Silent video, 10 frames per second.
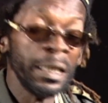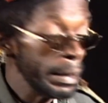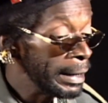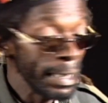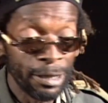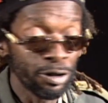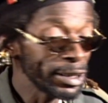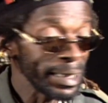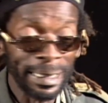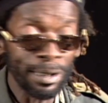The
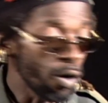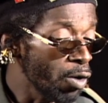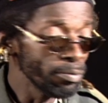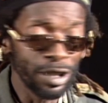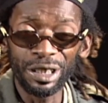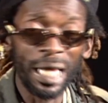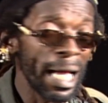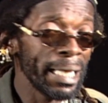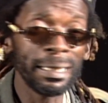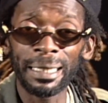electricity company
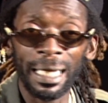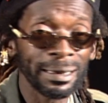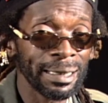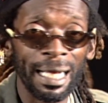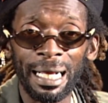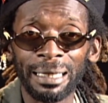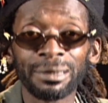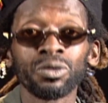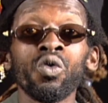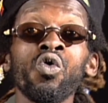joined the assault,
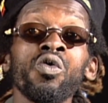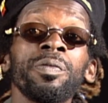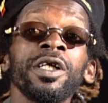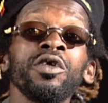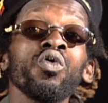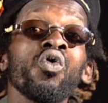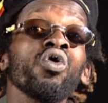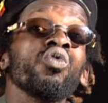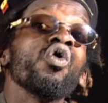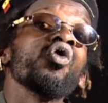opening the
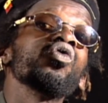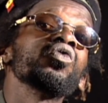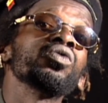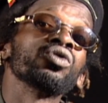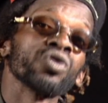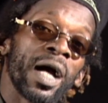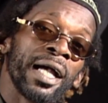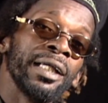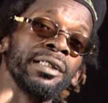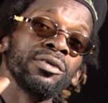whole wound,
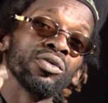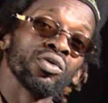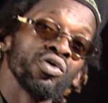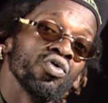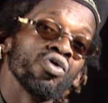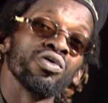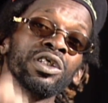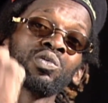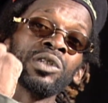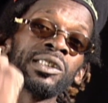trying to cure
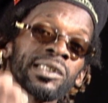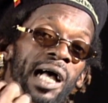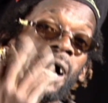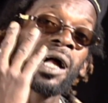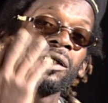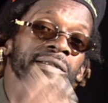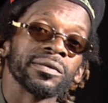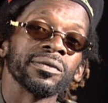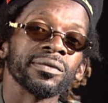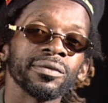it with salt.
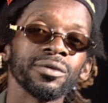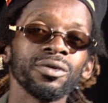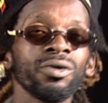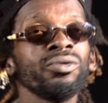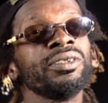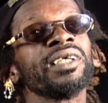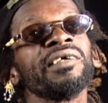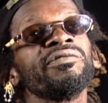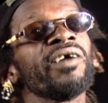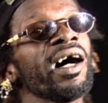Who is
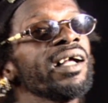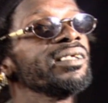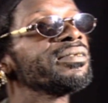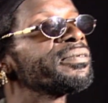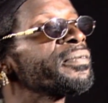at fault?